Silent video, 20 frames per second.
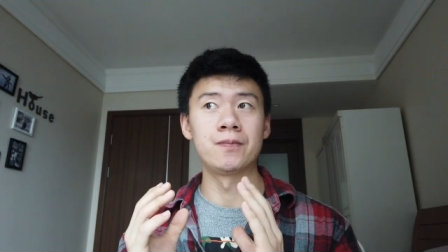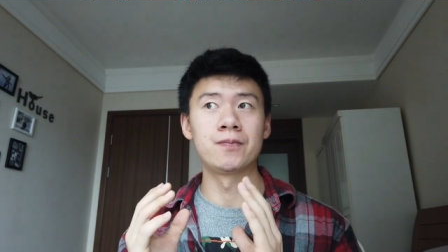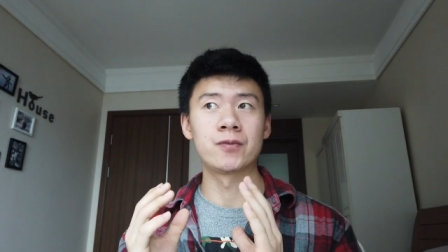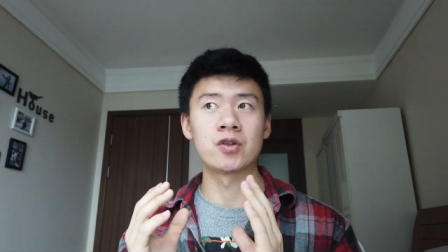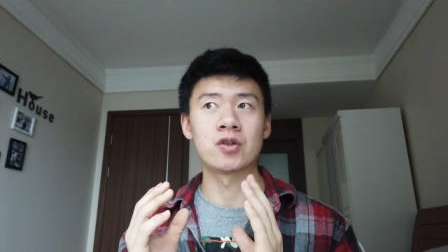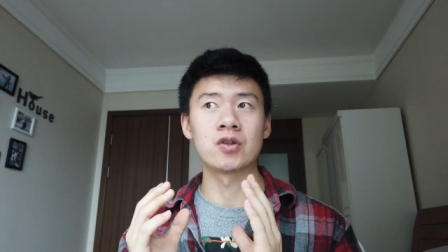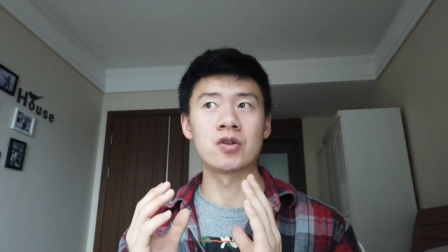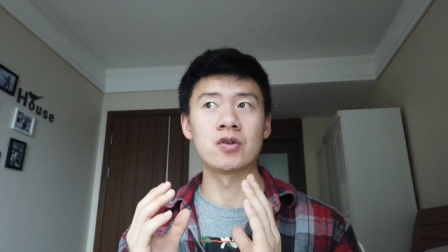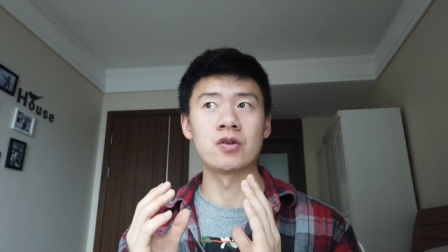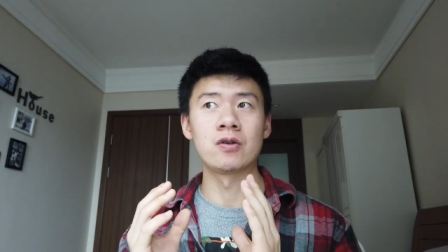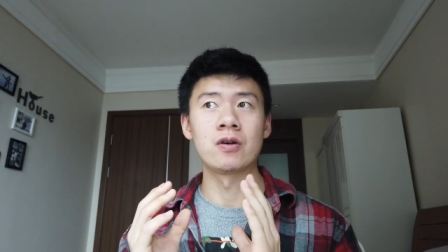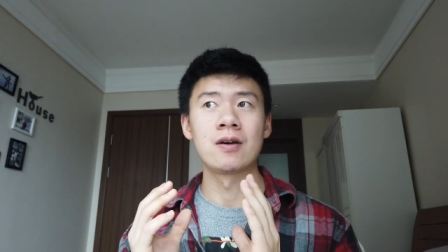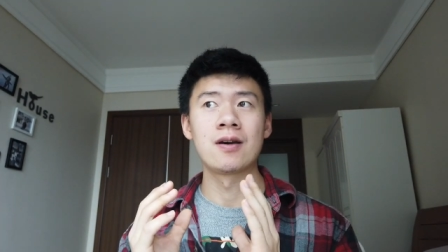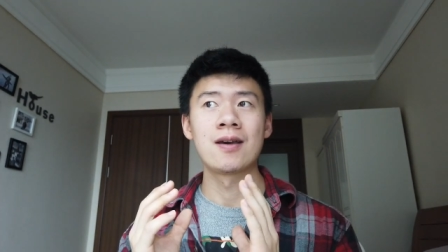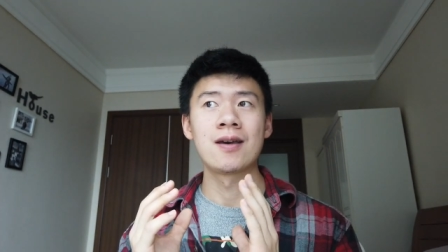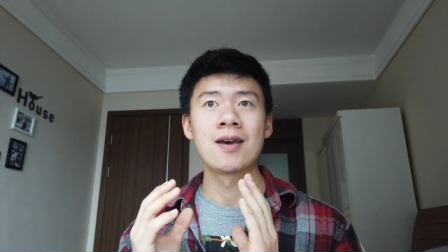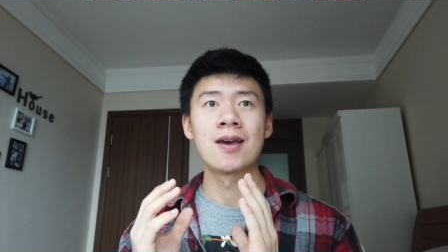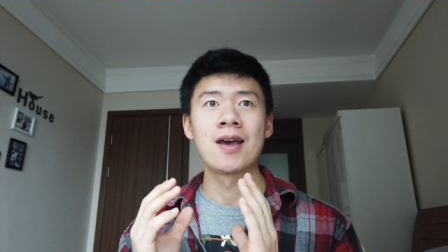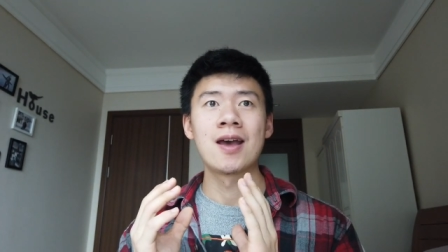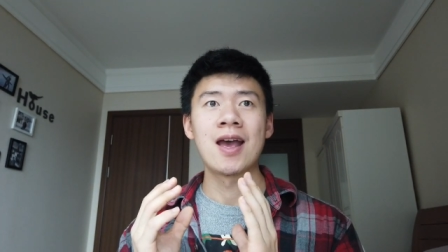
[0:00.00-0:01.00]
to
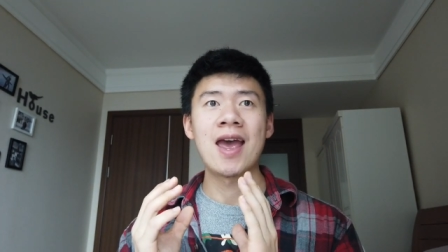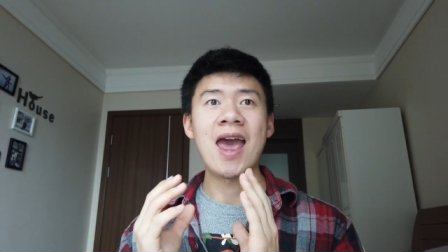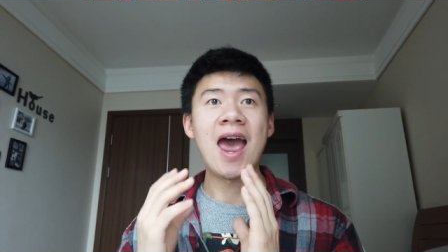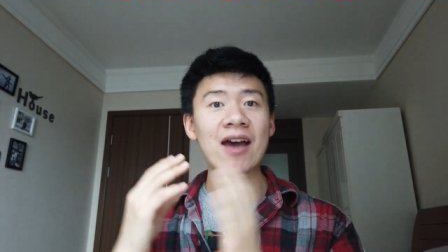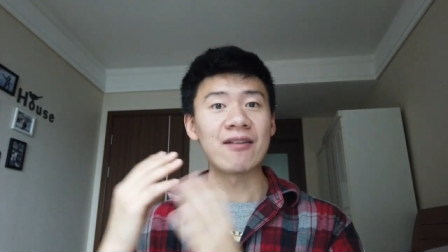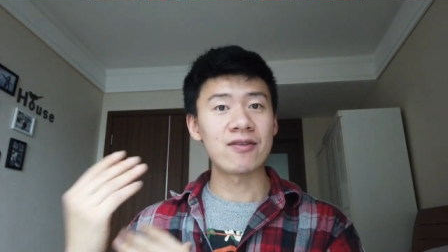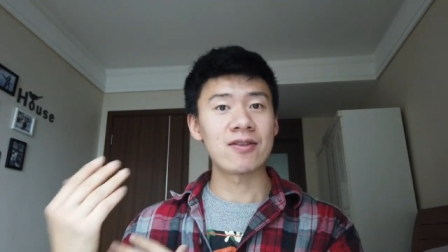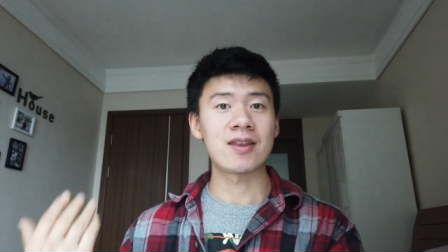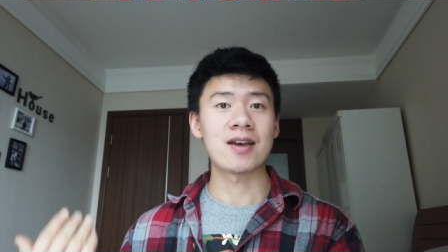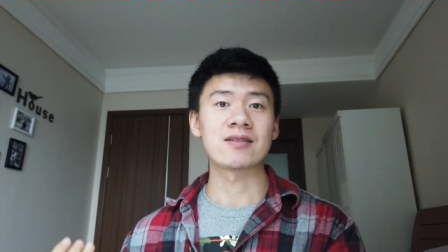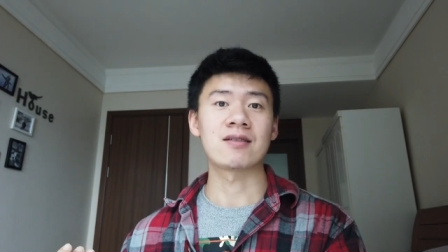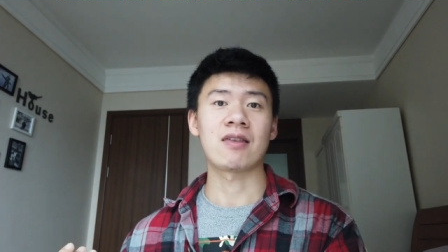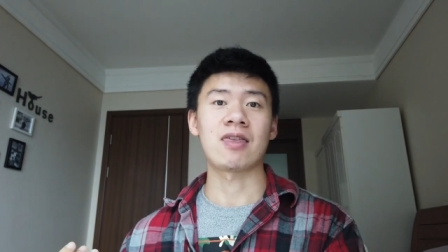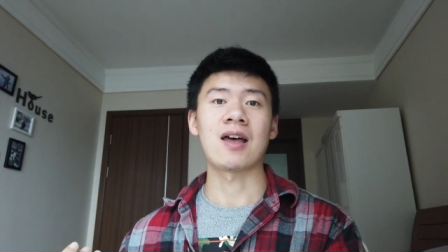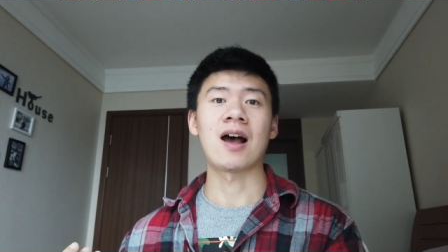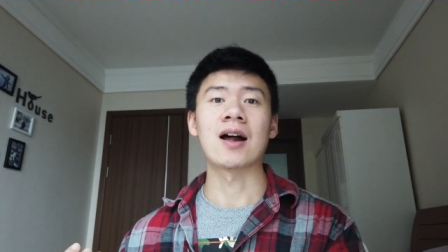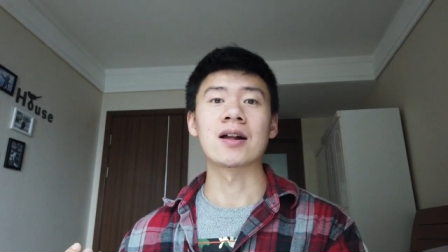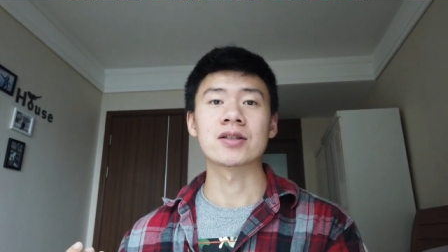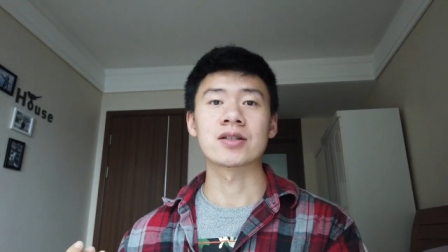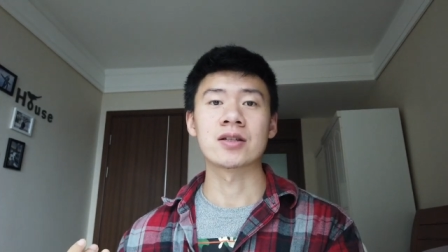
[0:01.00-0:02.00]
having that
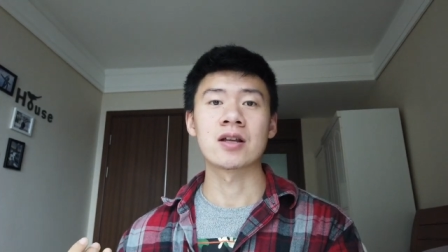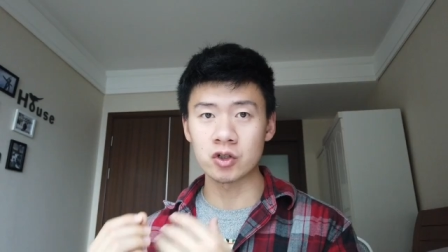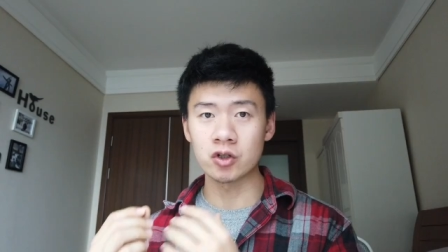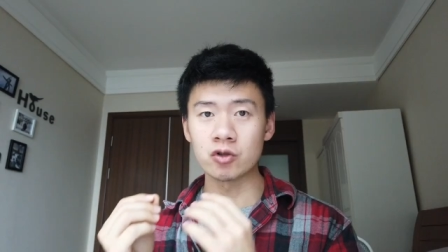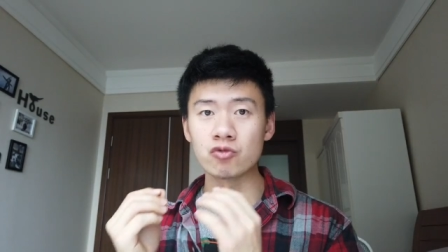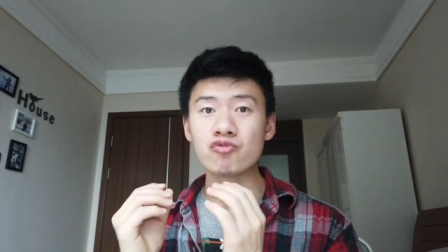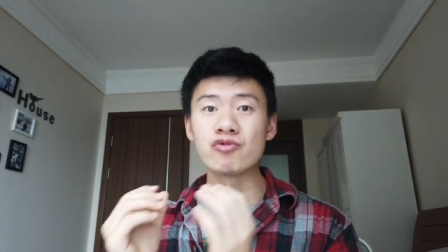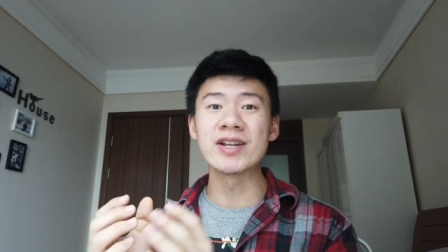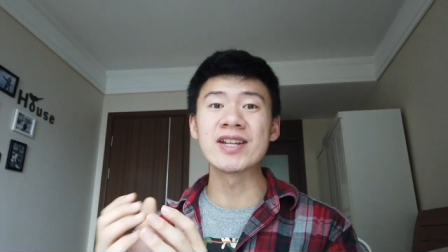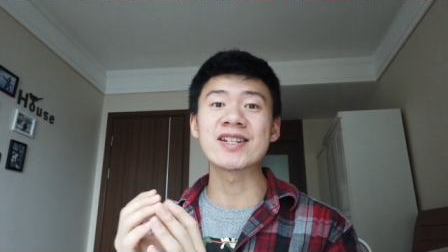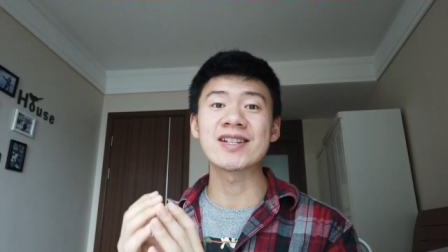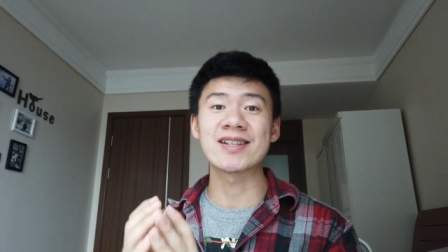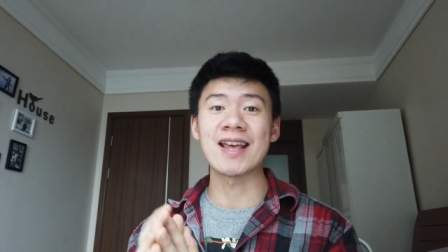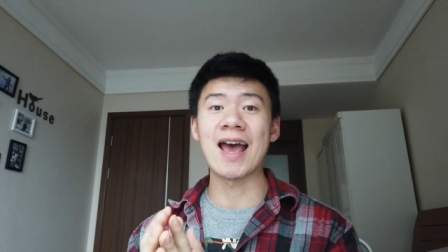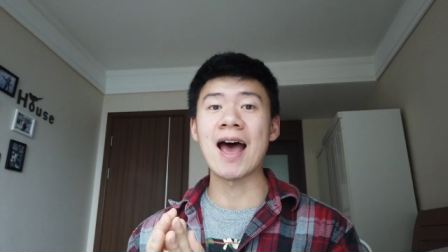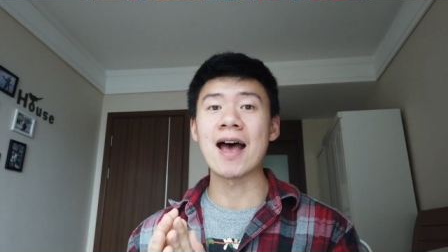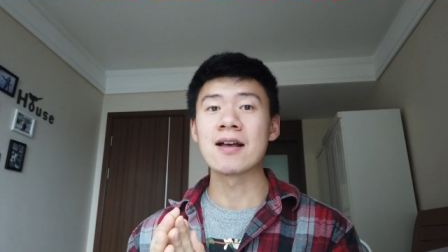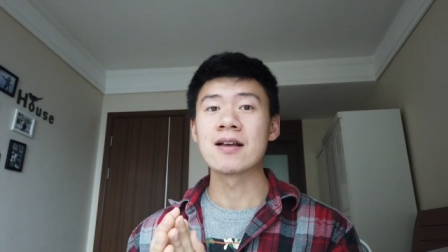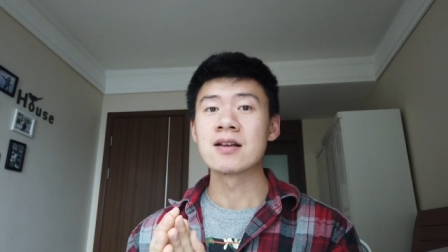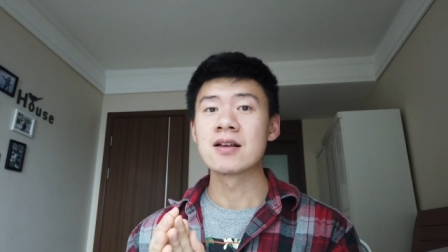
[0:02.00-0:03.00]
thoughts to reach
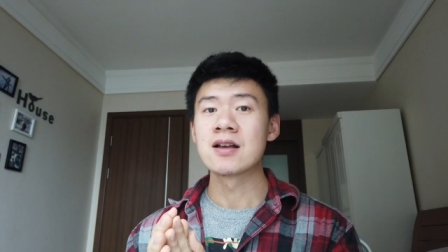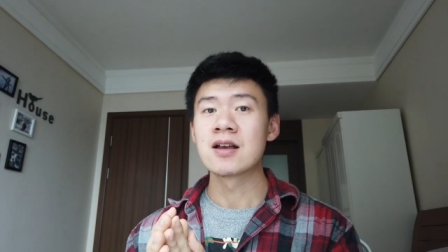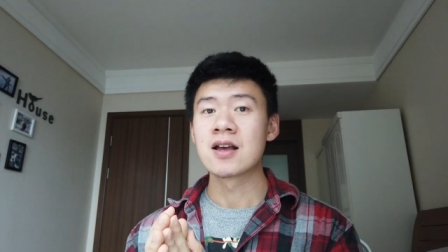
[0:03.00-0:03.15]
that